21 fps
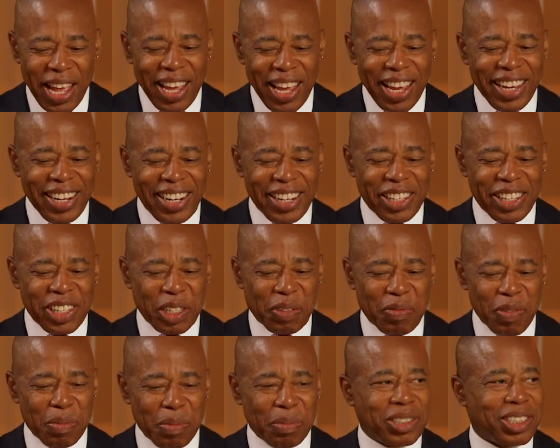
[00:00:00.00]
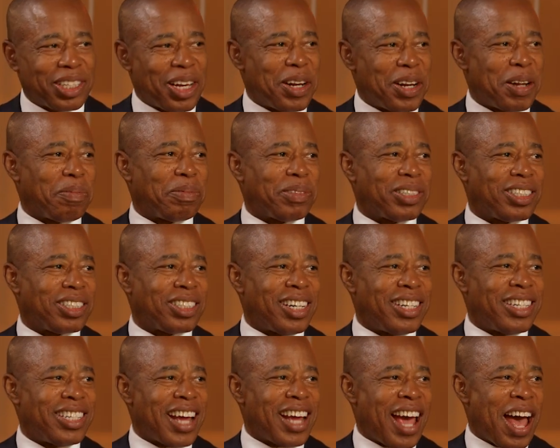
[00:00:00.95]
It is from sunup to
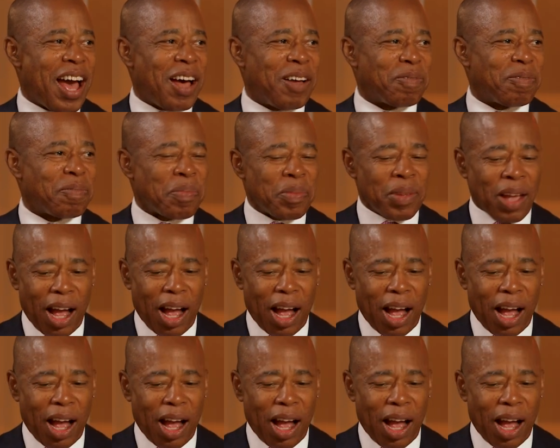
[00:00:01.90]
sundown.